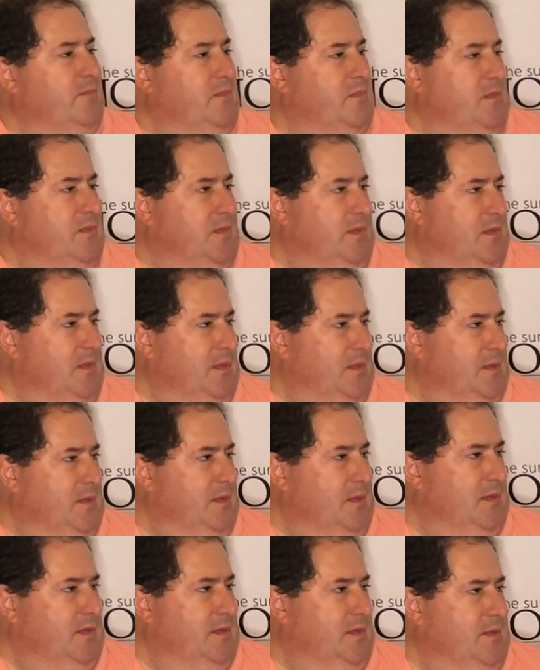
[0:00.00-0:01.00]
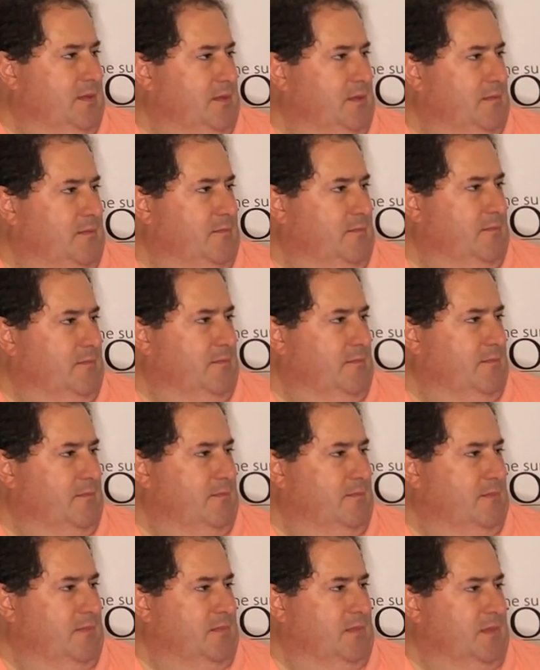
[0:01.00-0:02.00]

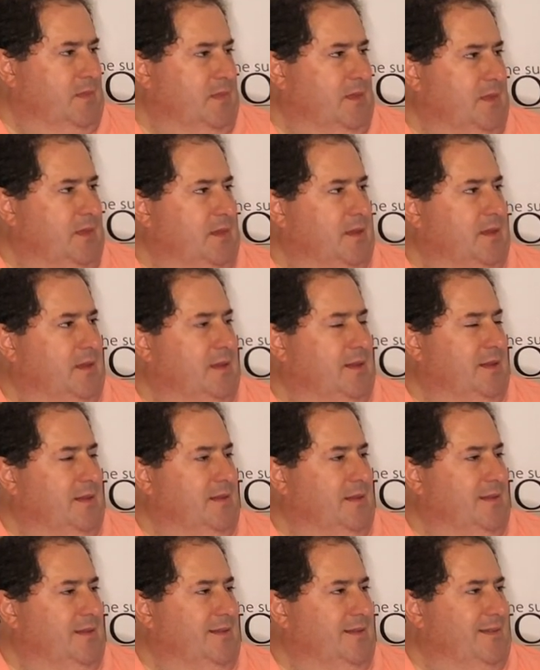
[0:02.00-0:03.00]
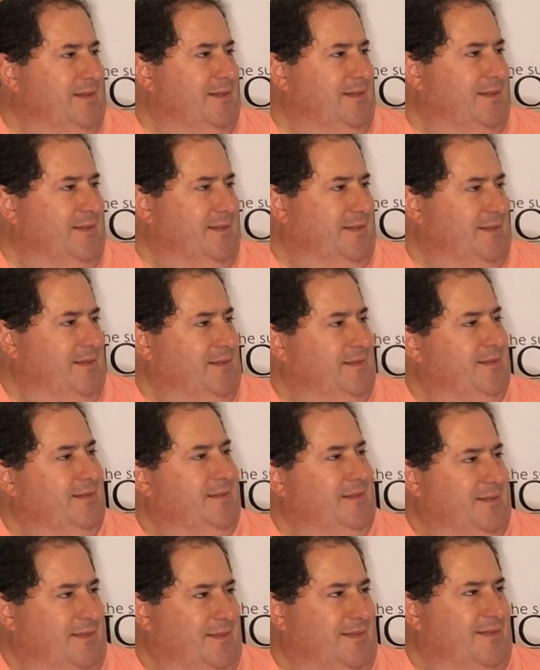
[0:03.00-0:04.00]

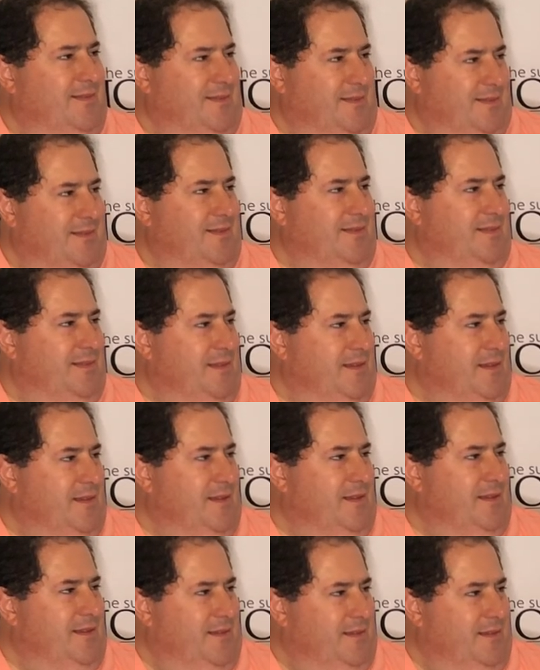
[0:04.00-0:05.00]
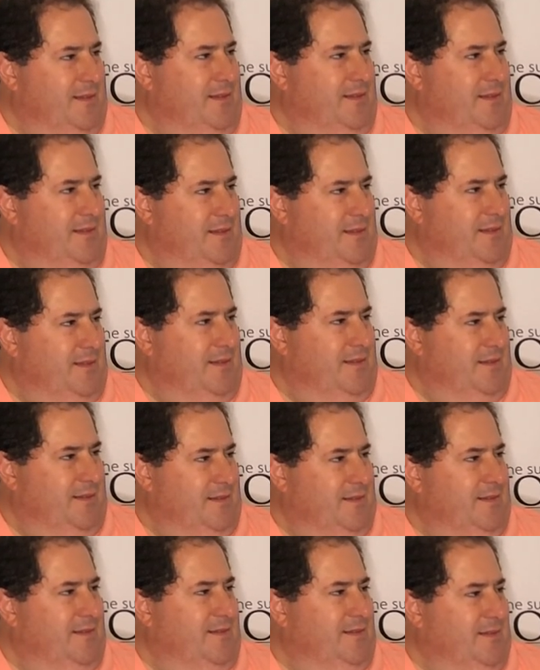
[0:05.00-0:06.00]

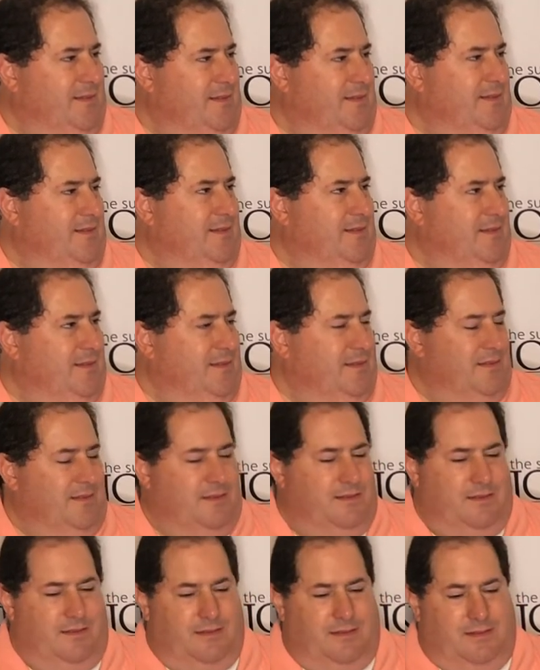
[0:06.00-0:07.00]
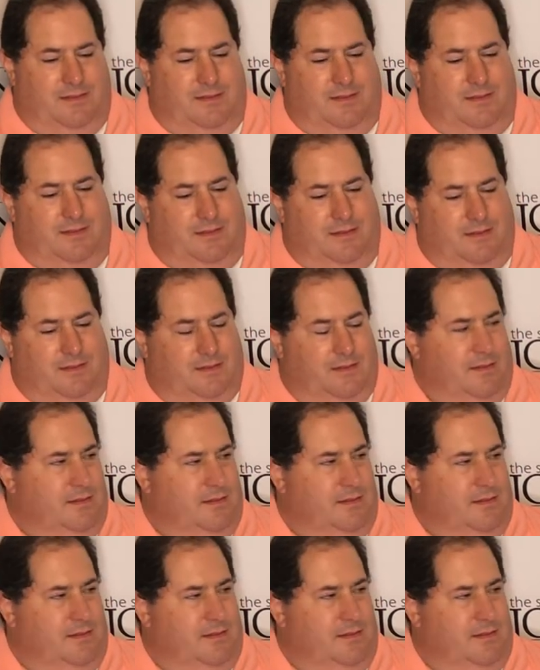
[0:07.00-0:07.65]
This person isn't speaking.